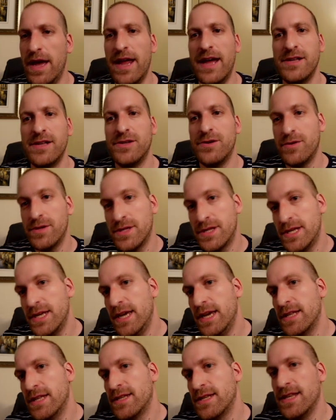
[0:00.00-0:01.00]
And as you can
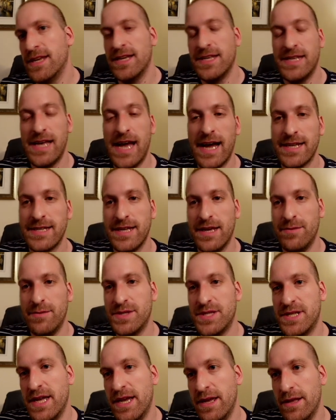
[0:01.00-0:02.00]
see, it's in the exact
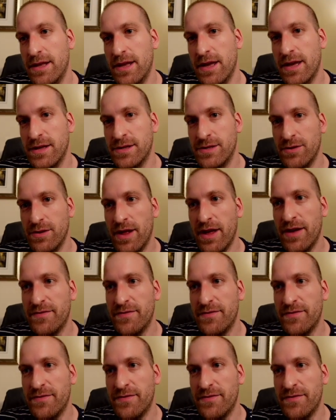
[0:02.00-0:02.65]
same state as you